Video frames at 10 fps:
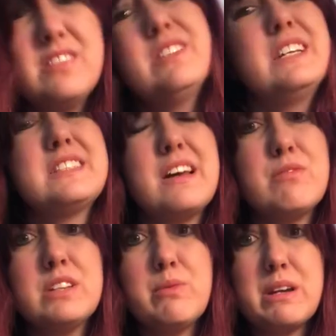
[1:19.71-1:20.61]
well, that's not
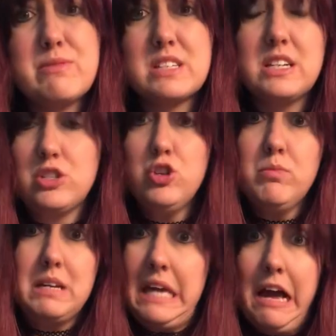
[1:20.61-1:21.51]
really what I was going to do,
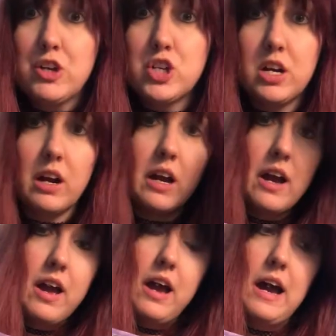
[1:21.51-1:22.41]
but yeah, sure.
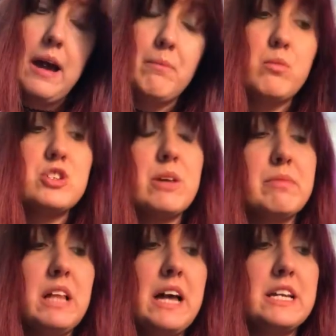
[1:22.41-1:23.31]
Which I'm
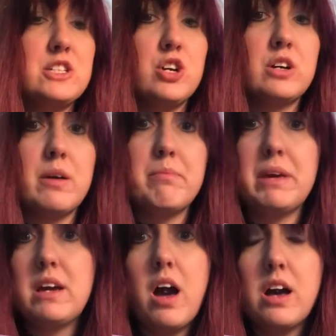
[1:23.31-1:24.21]
glad I took
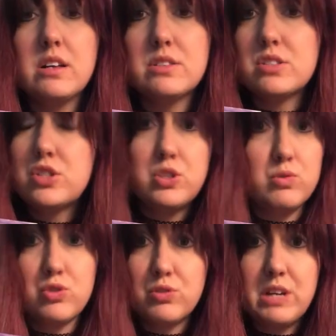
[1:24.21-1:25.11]
because
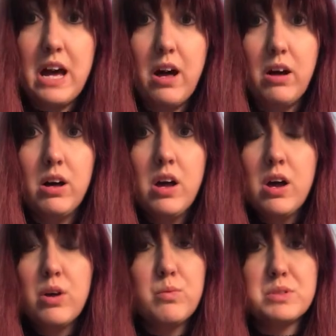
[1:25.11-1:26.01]
Sue Trudell
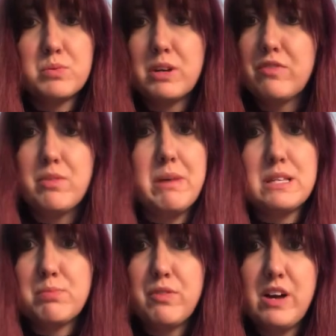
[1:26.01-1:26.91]
was one of the
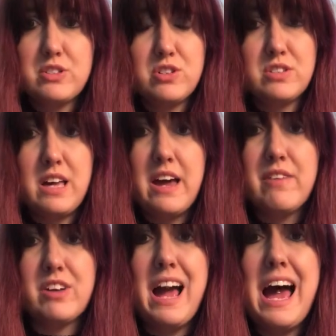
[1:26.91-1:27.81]
best professors I
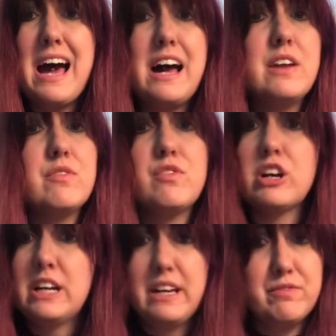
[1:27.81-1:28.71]
ever had,
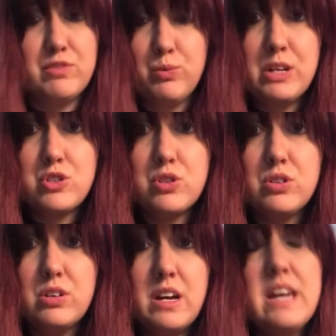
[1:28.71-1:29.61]
very
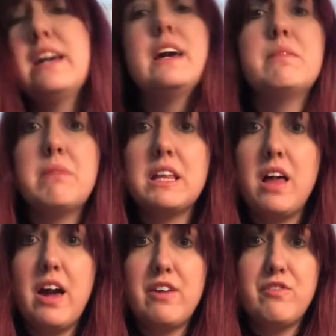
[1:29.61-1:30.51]
influential in my
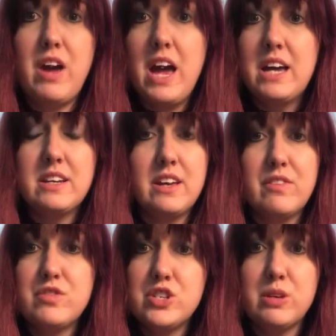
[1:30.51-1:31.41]
life, and
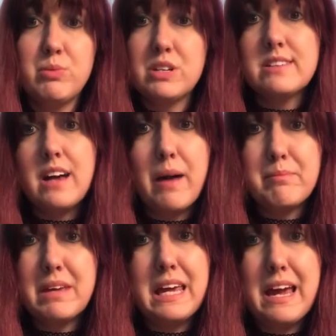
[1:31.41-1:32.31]
if she would adopt
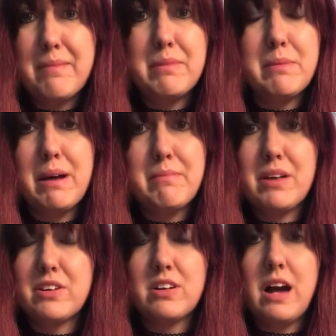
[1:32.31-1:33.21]
me and be my
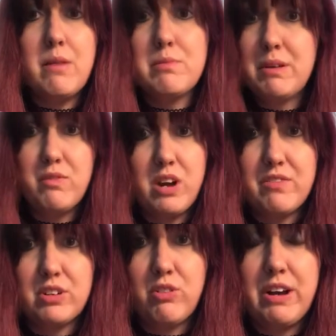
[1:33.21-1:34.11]
mother, I would be
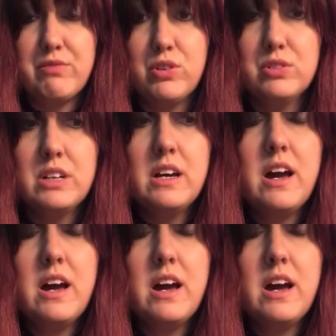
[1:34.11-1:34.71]
forever grateful.